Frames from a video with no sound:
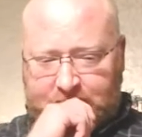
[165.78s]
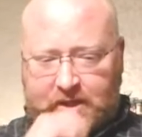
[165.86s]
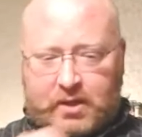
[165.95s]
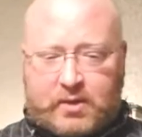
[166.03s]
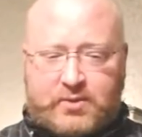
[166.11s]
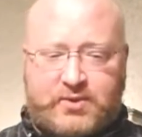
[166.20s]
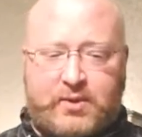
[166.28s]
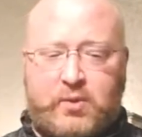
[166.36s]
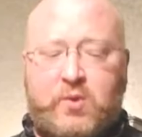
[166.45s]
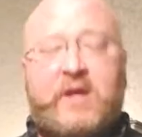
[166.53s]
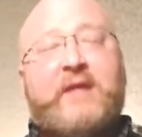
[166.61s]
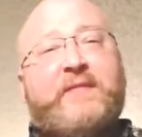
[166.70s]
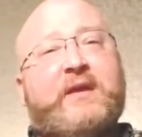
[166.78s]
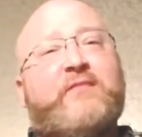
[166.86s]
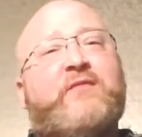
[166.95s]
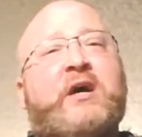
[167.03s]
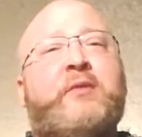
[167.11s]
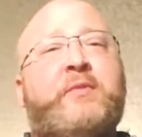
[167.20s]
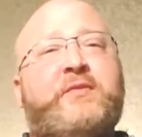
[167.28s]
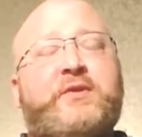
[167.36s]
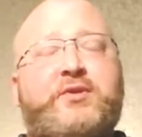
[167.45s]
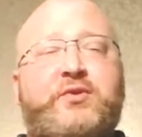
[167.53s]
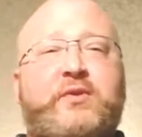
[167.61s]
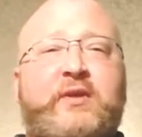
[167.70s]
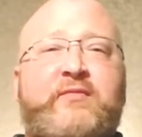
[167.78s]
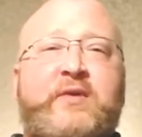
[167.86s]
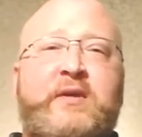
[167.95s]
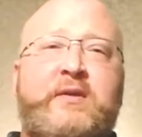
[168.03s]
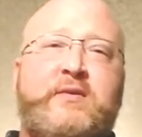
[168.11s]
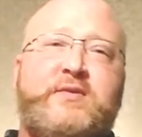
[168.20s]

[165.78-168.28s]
Also, the environment that you live in.